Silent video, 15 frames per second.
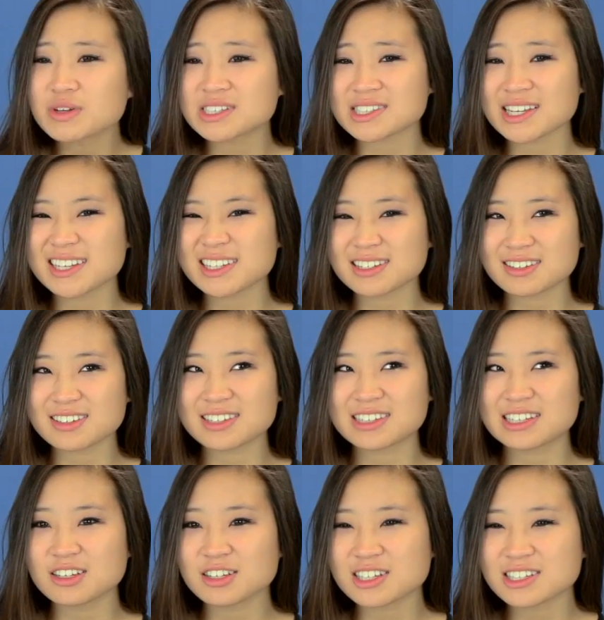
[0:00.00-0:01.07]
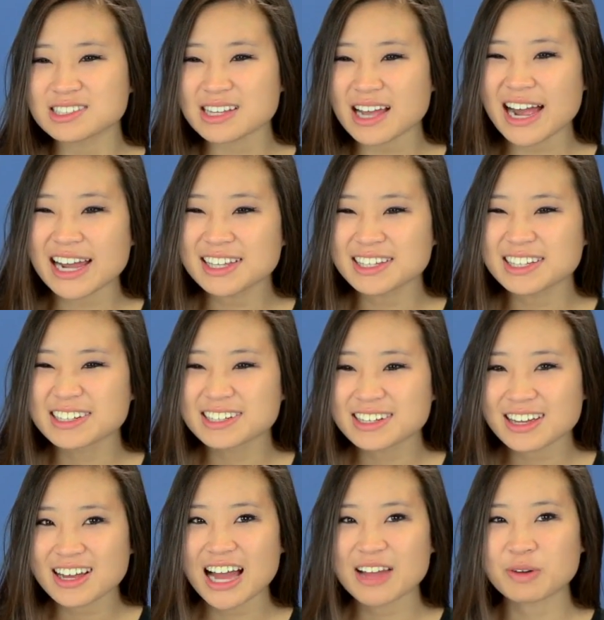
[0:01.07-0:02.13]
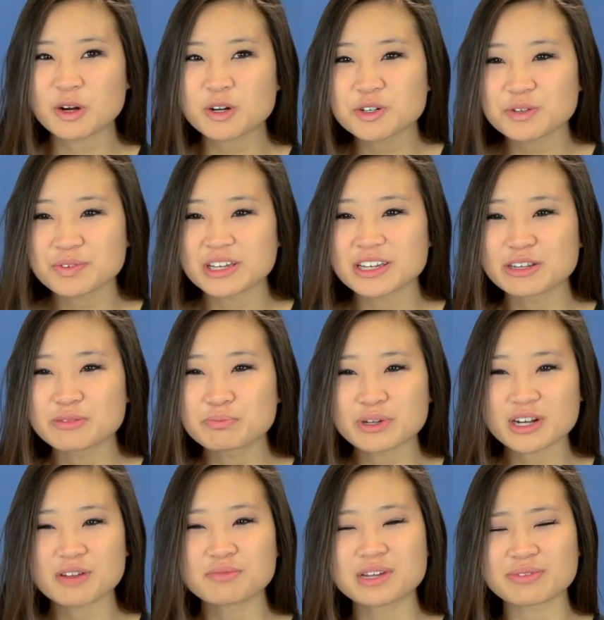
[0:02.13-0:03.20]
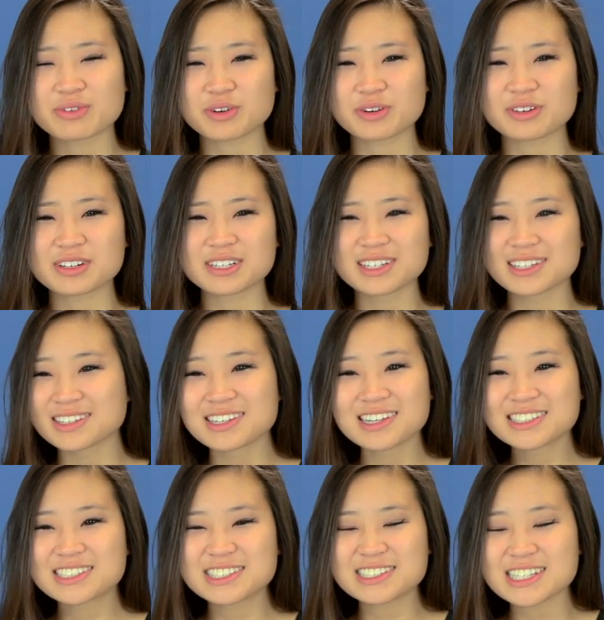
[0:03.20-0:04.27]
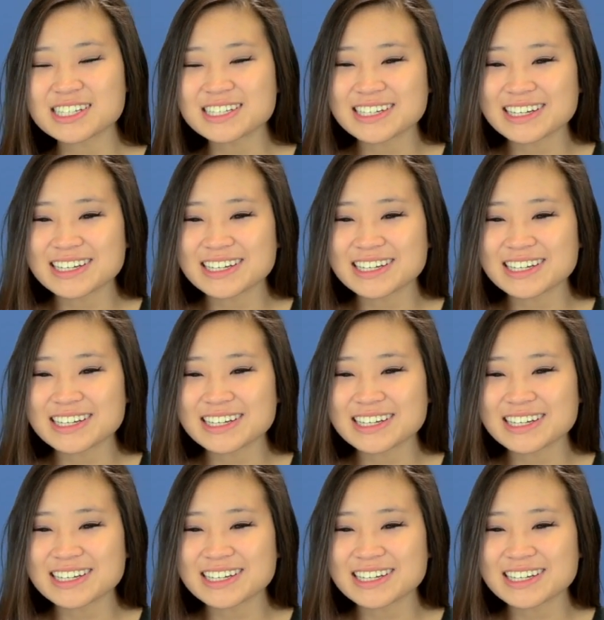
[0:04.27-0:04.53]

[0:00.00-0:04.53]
It's like Gilligan's Island. I've heard of it, but I've never seen